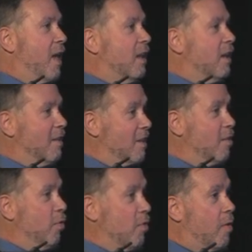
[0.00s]
and
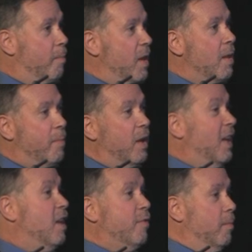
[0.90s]
continues to be, but
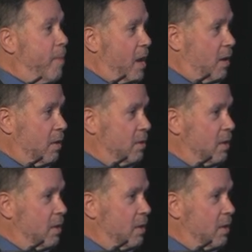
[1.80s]
even better,